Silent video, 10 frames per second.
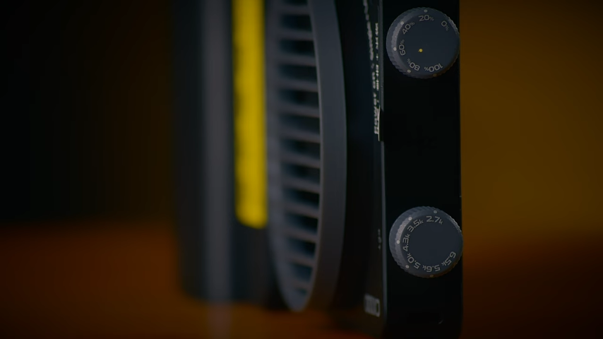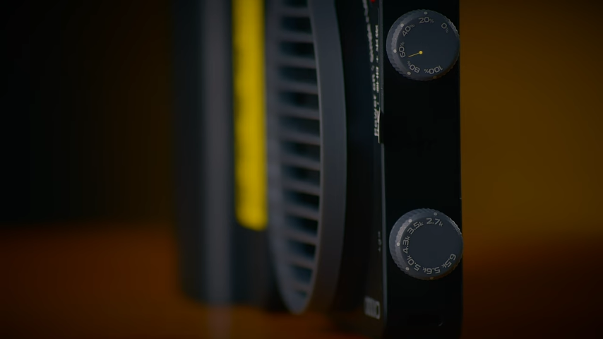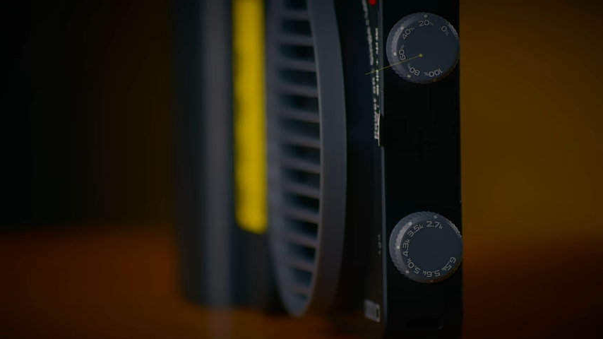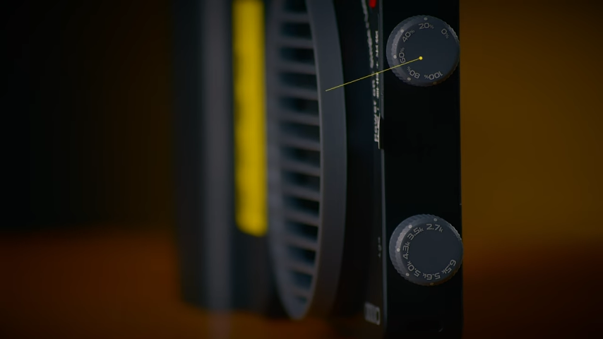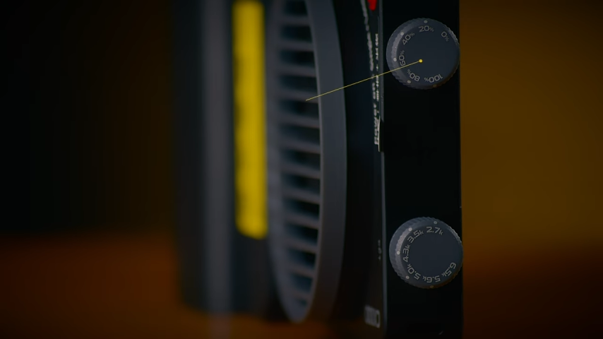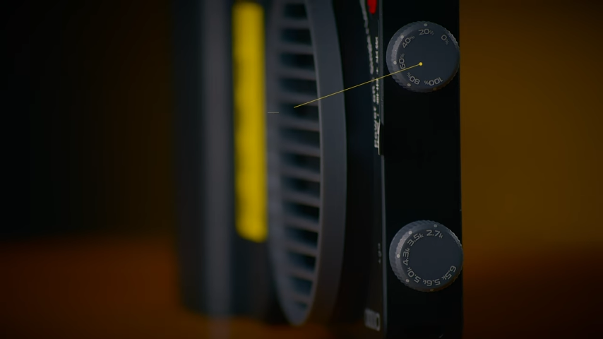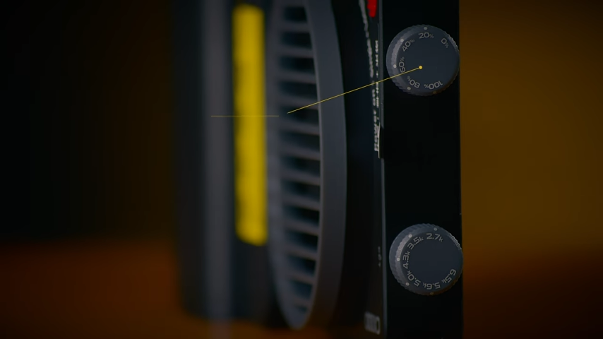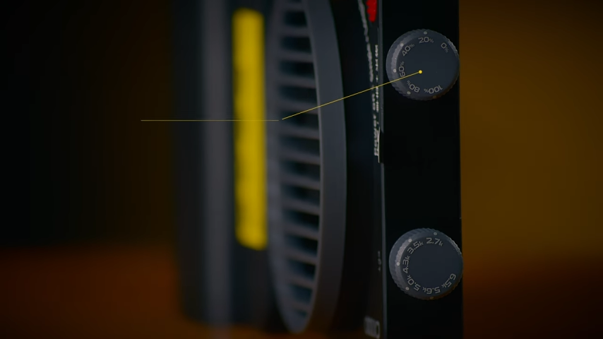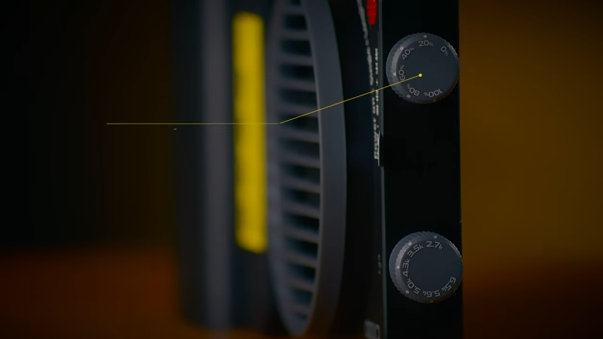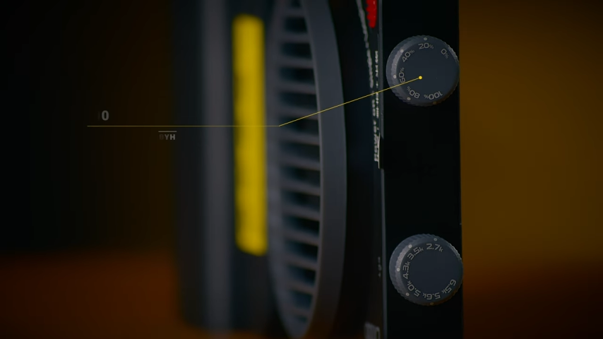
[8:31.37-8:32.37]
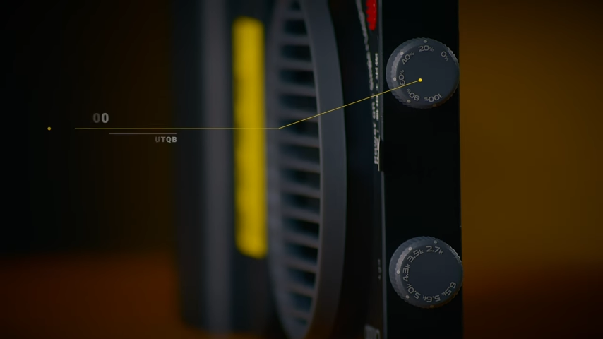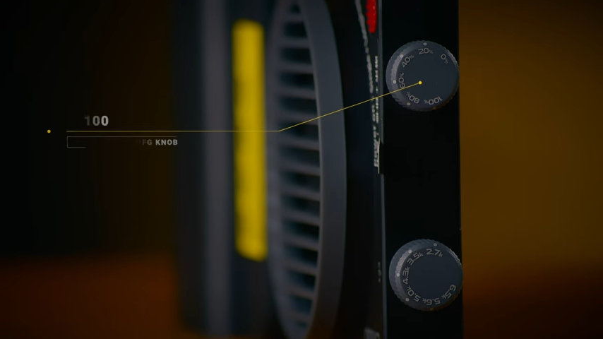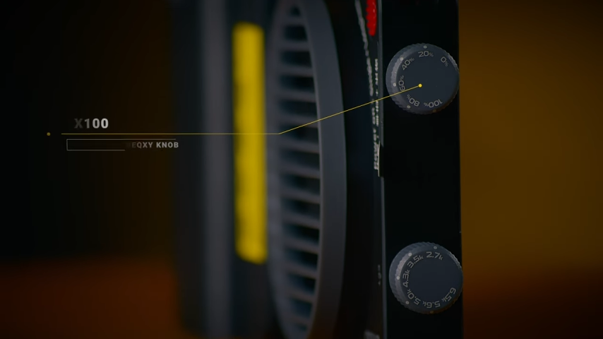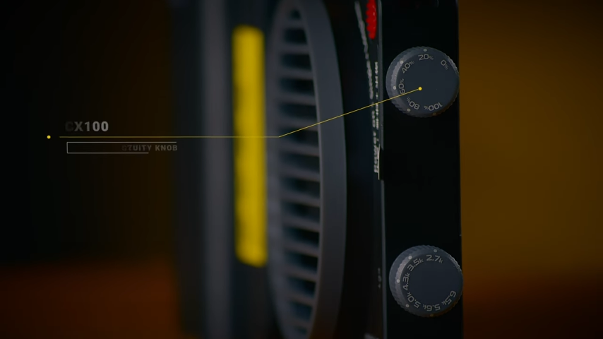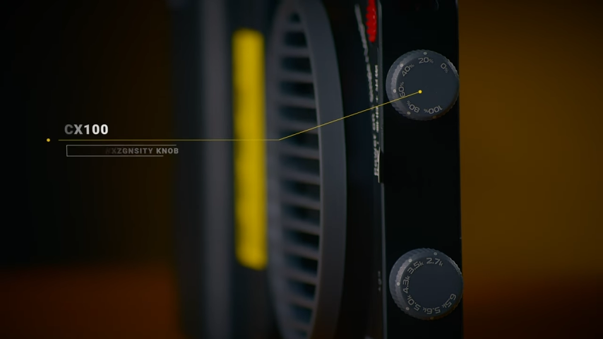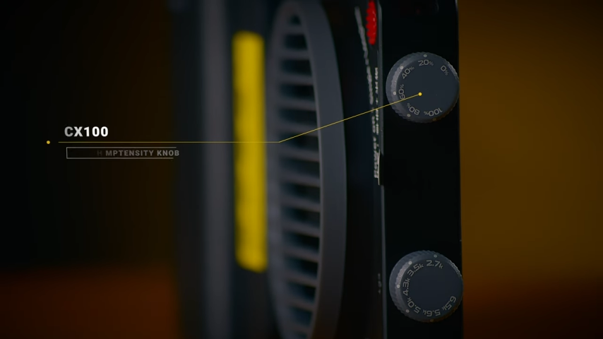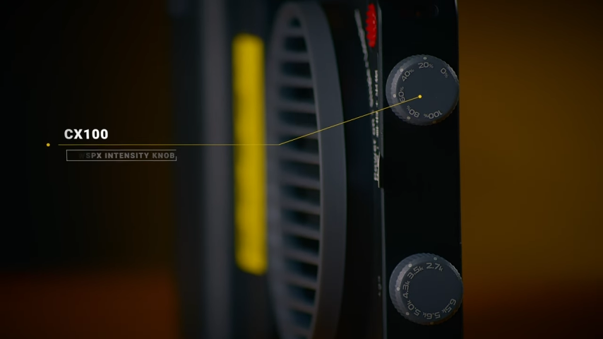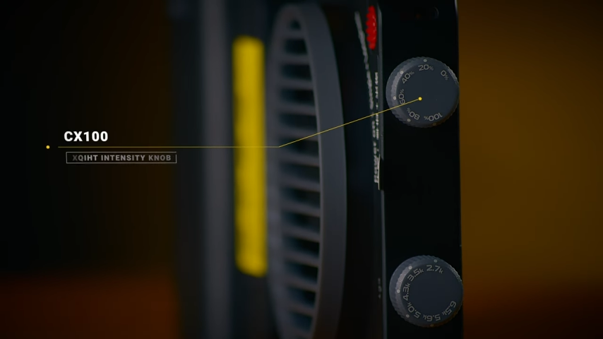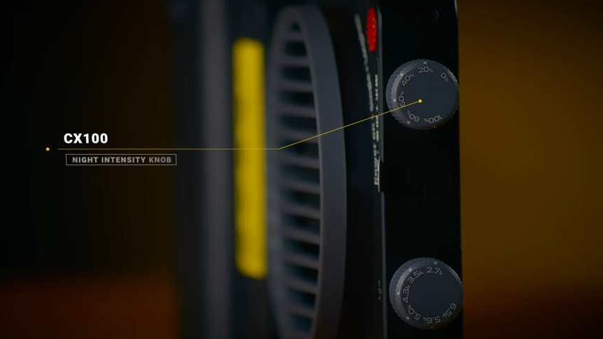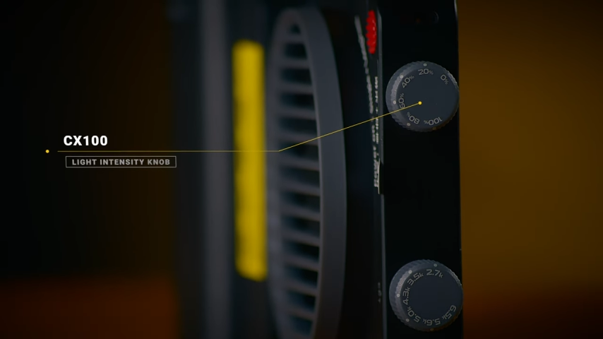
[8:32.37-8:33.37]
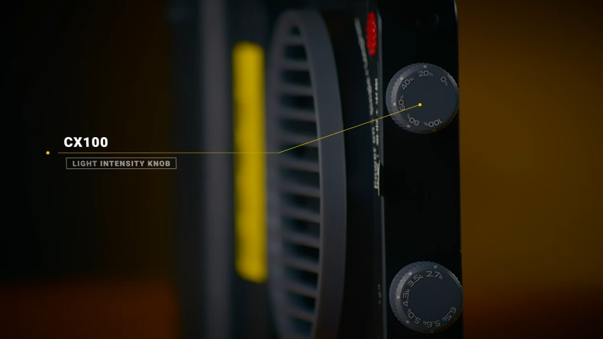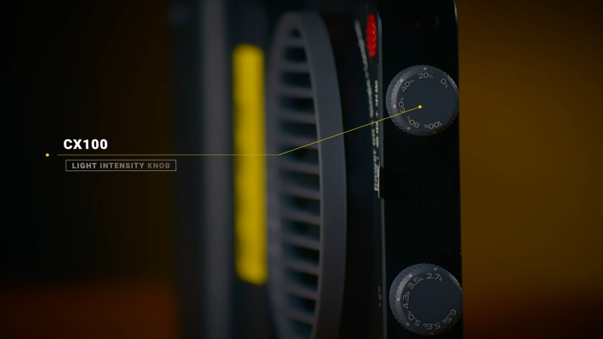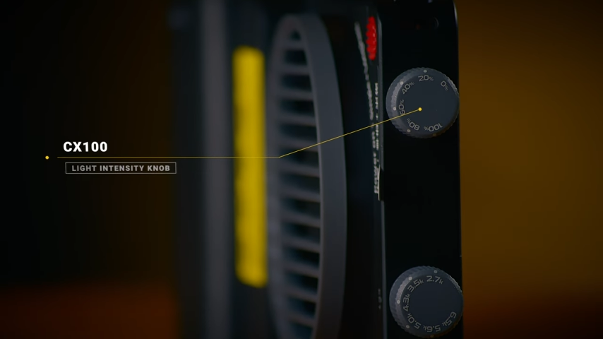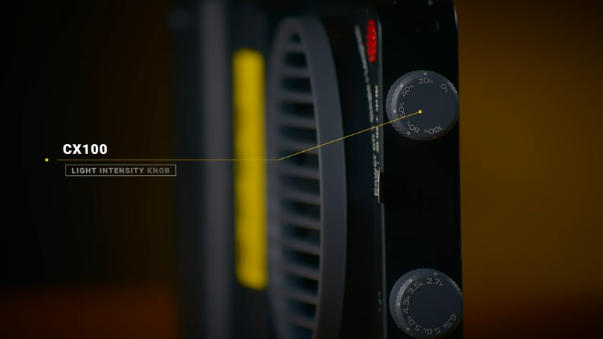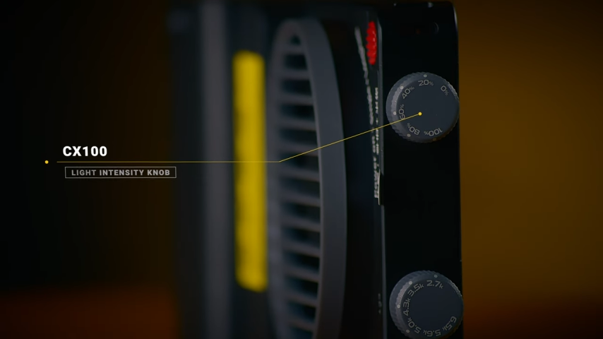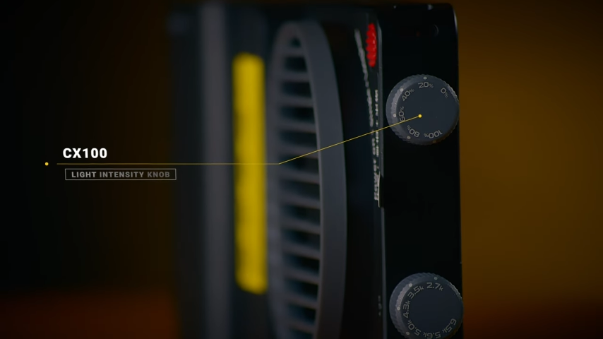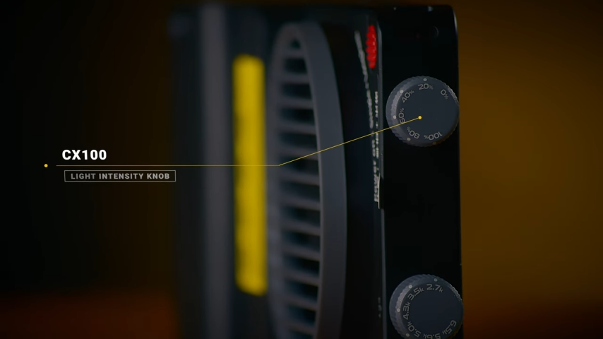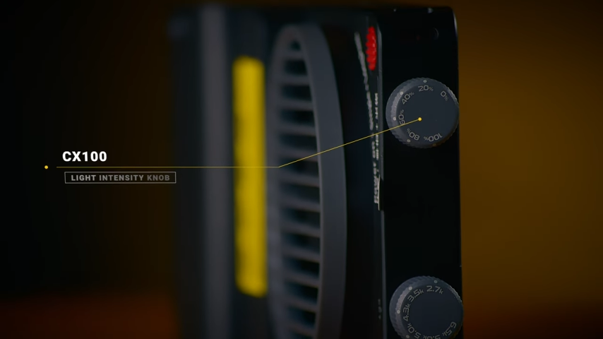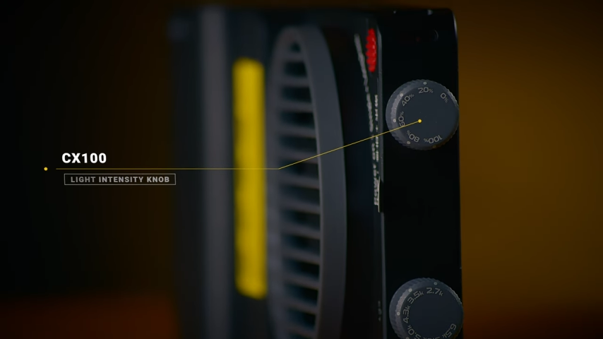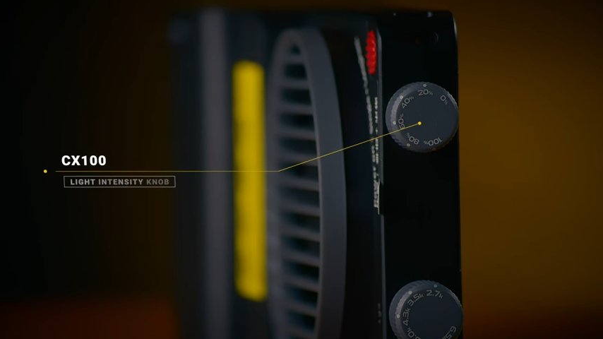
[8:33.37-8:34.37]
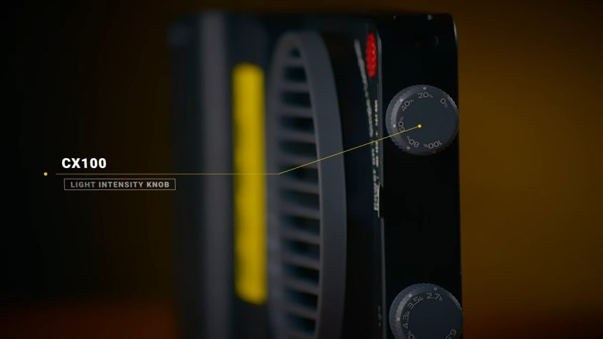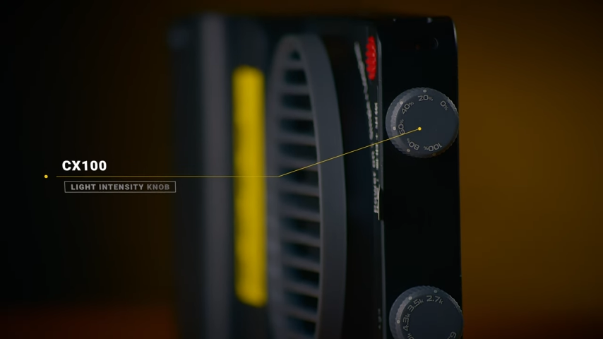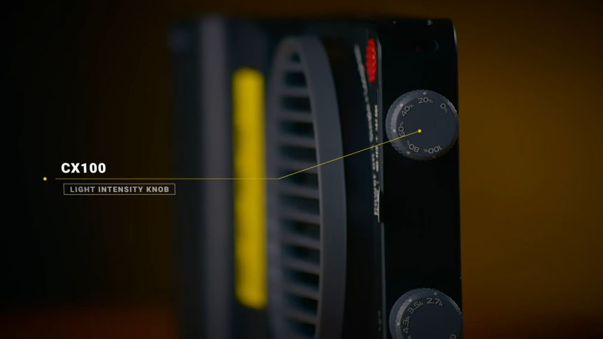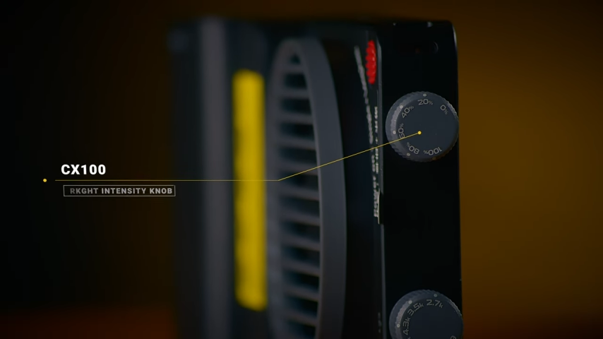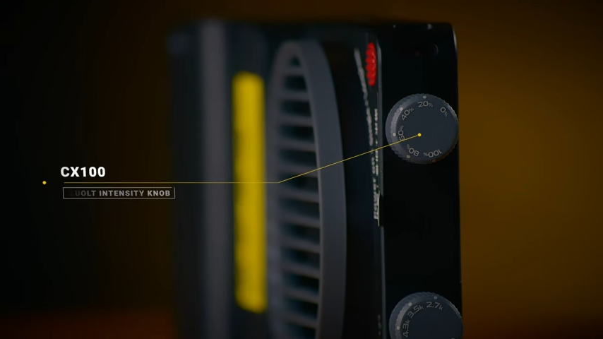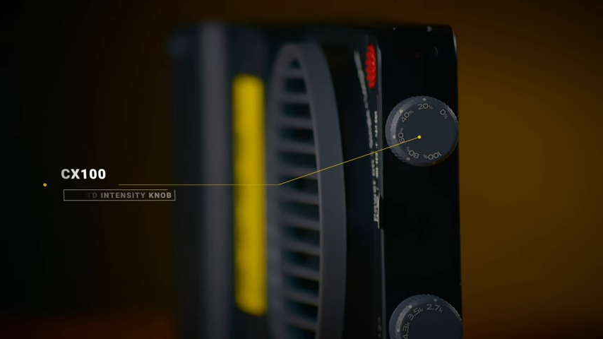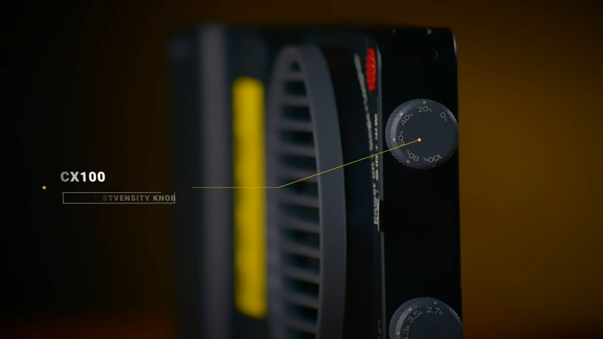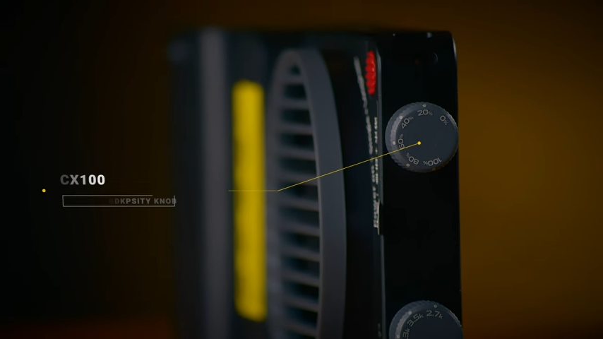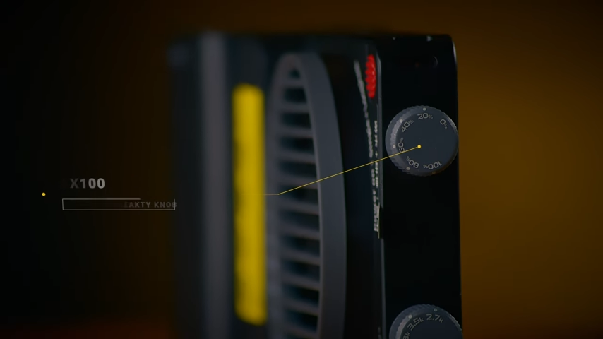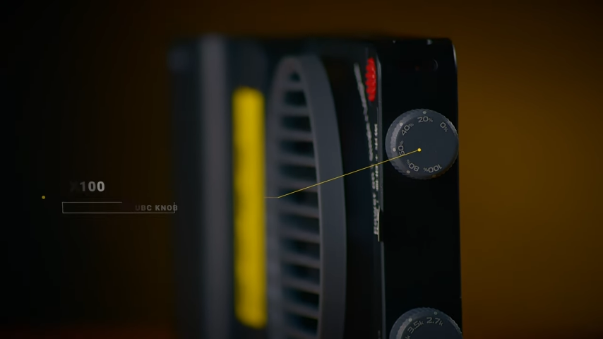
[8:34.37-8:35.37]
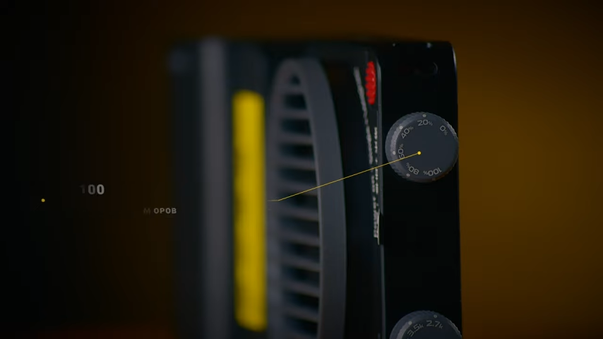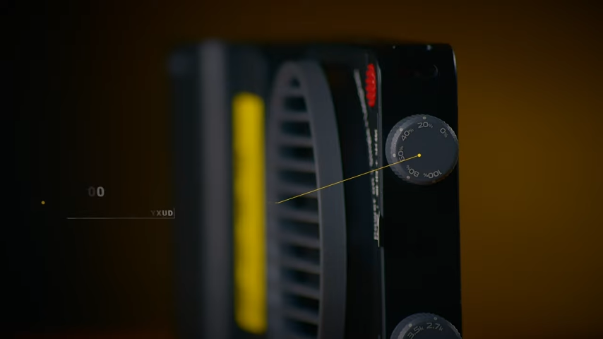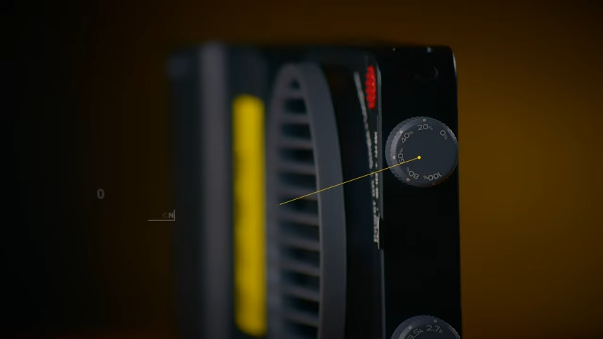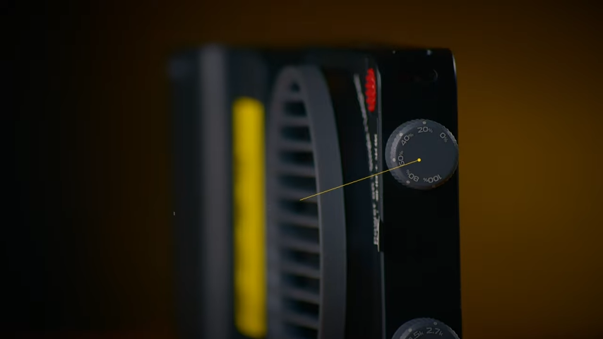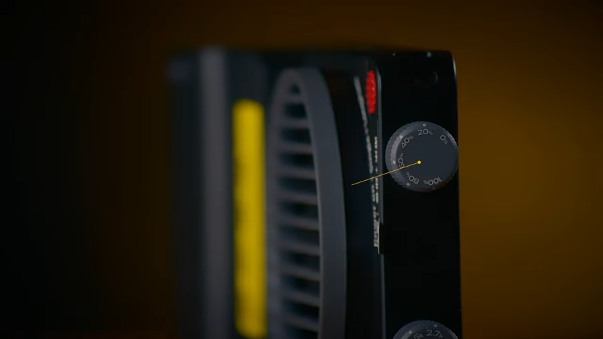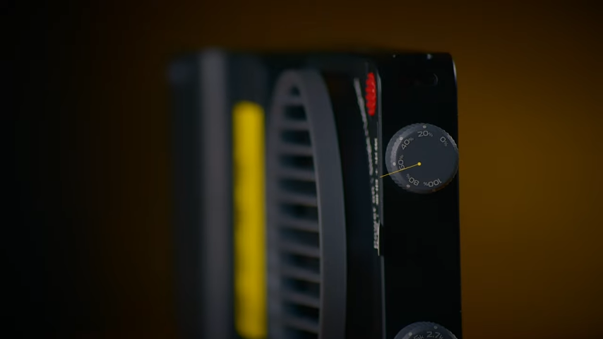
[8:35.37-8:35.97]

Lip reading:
No face is visible, so there are no lips to read.